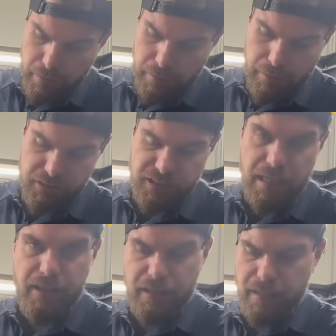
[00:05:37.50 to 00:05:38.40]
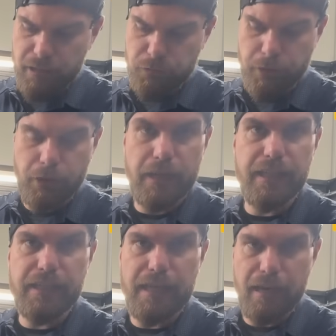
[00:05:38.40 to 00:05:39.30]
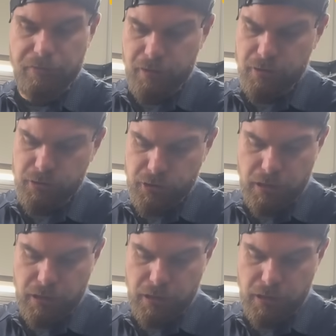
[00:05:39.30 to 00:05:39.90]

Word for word: Inside of that is where your ADF is.